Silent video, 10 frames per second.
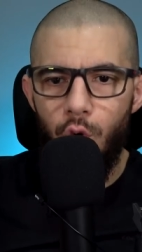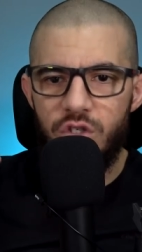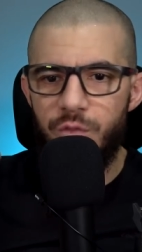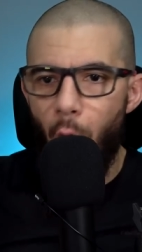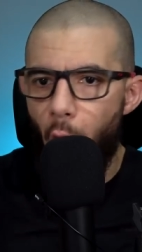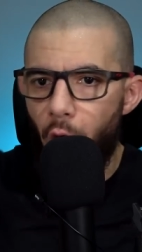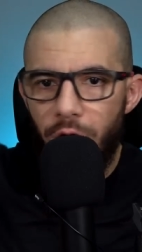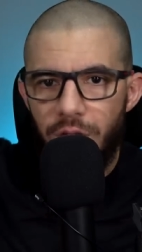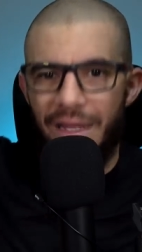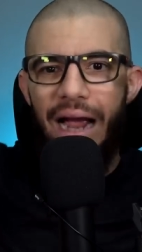whose
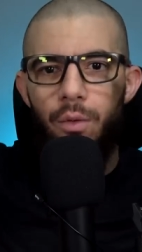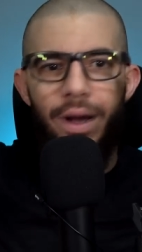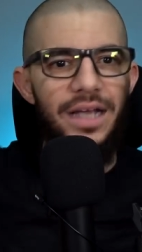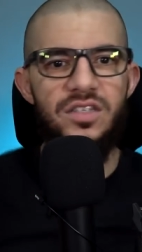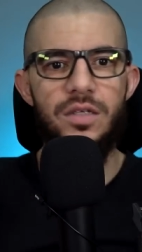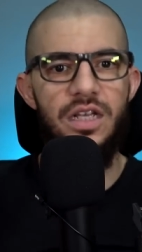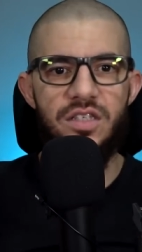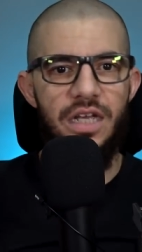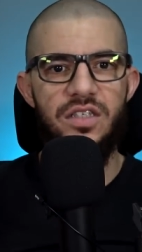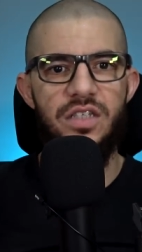whole da'wah is,
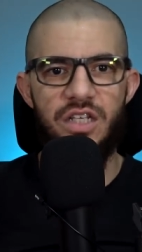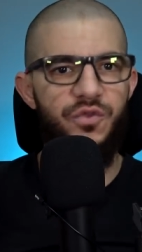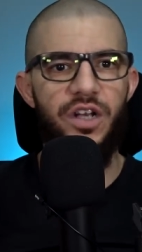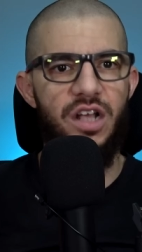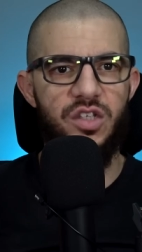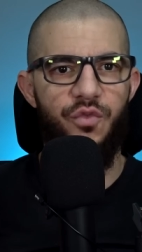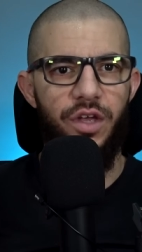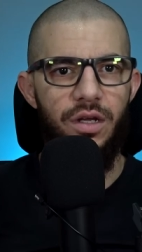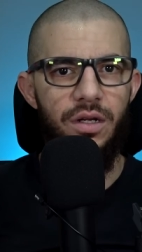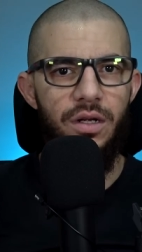is, is, is philosophy.